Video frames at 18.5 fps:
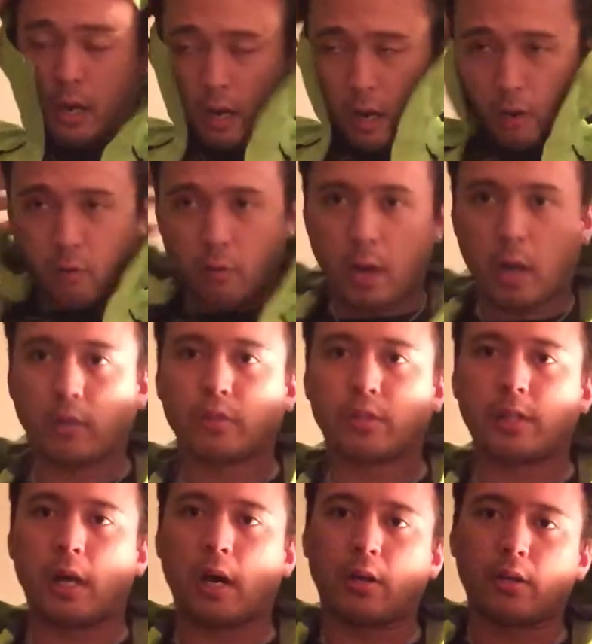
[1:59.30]

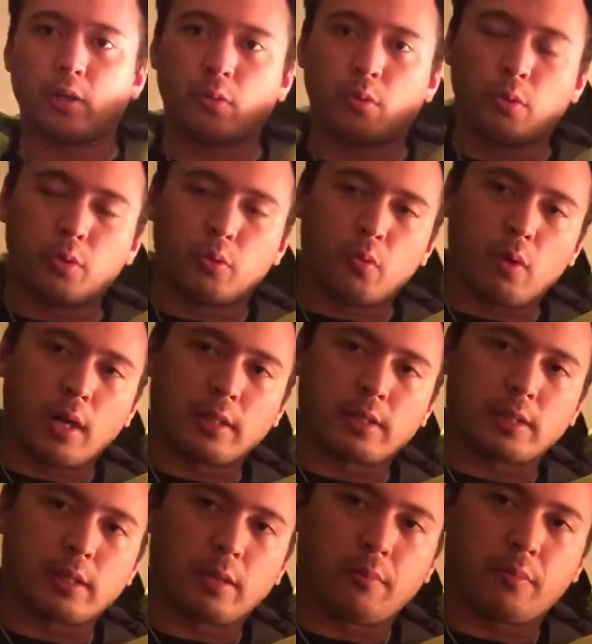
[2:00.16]
Around town you would
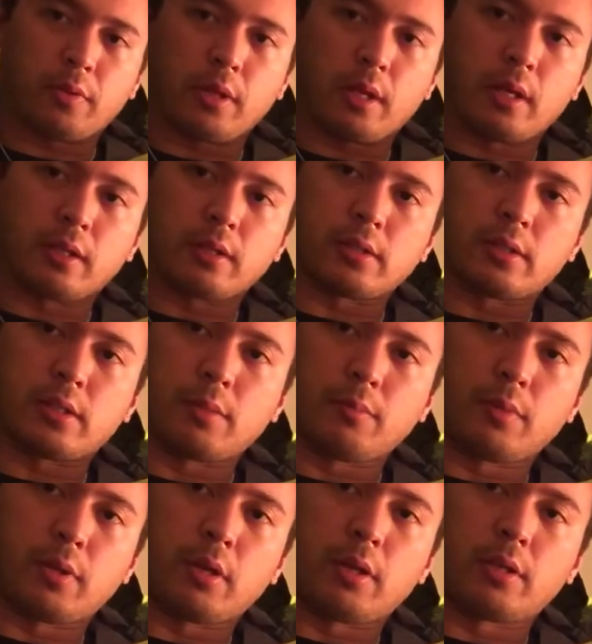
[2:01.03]
want something
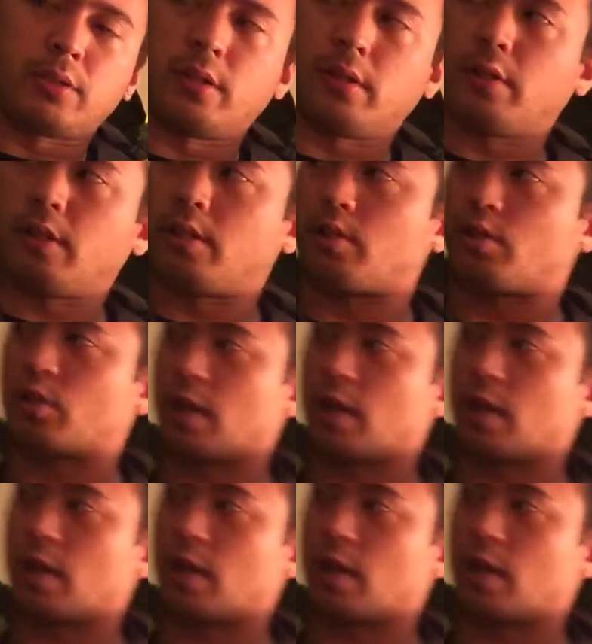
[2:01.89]
similar to this